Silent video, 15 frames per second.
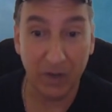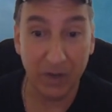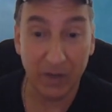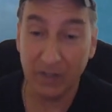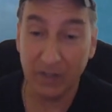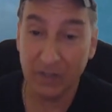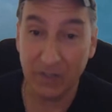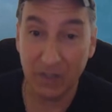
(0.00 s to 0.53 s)
I got
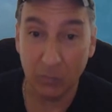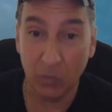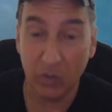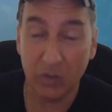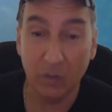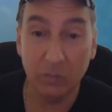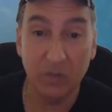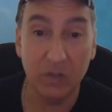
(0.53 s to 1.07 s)
to see what
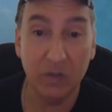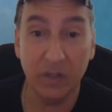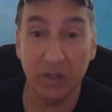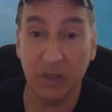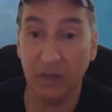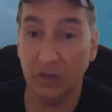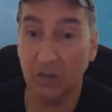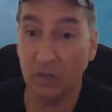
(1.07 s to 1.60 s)
comes in. I
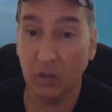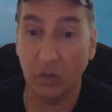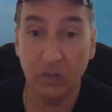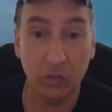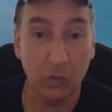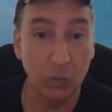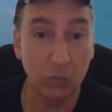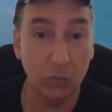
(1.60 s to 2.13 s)
get tons
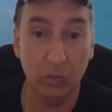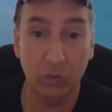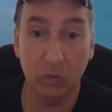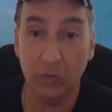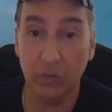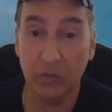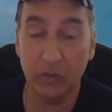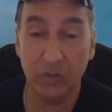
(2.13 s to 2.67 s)
of Google
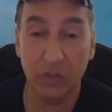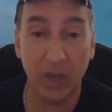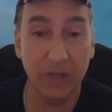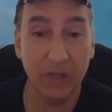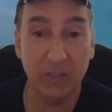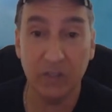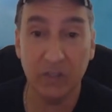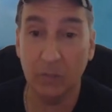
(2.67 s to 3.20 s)
alerts.
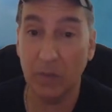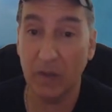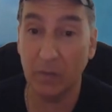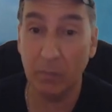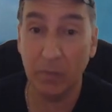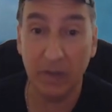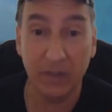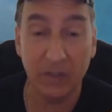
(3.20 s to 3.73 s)
It's just a matter
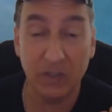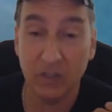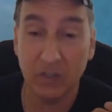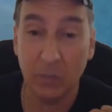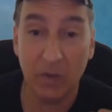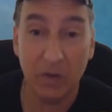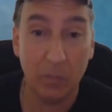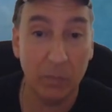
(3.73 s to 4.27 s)

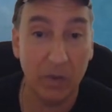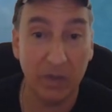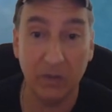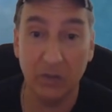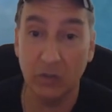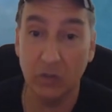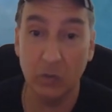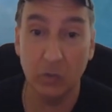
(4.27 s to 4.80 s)
of picking
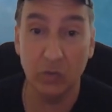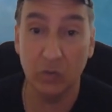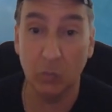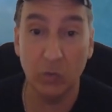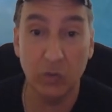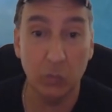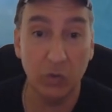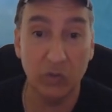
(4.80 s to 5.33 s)
and choosing
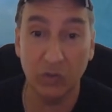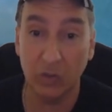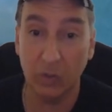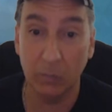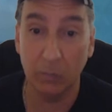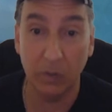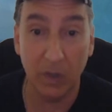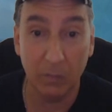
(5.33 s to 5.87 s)
which ones I'm going
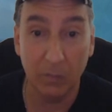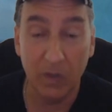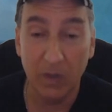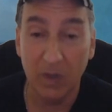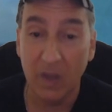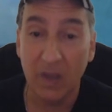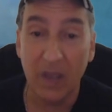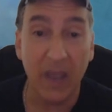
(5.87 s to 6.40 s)
to put up.
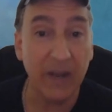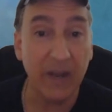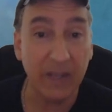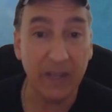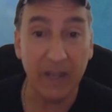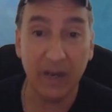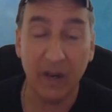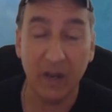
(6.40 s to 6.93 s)
And
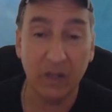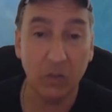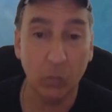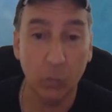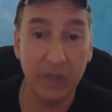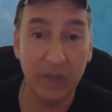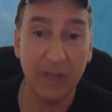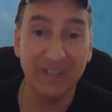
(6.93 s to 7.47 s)
again, the
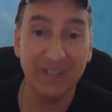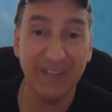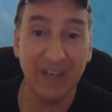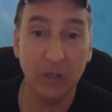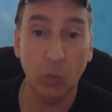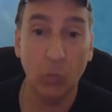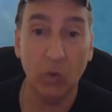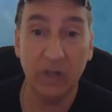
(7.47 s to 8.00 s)
weekends, I
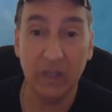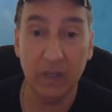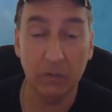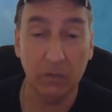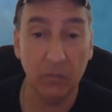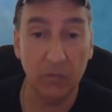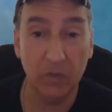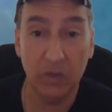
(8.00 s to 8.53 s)
don't want to keep
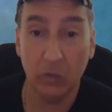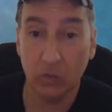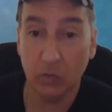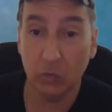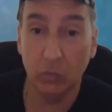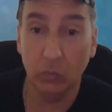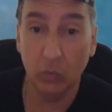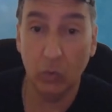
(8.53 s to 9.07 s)
the videos
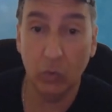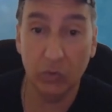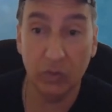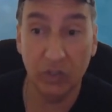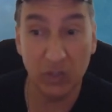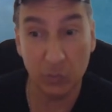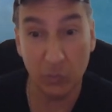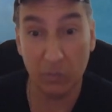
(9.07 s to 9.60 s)
too long.
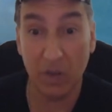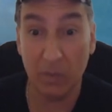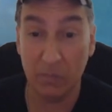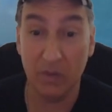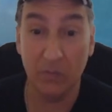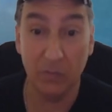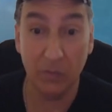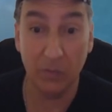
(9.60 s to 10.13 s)
This one might
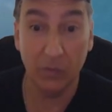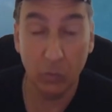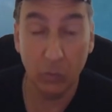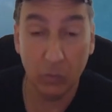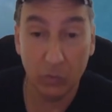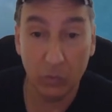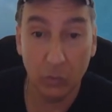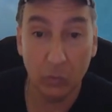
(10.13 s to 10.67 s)
be very
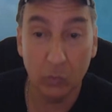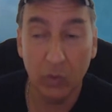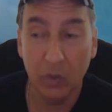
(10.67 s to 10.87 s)
long too.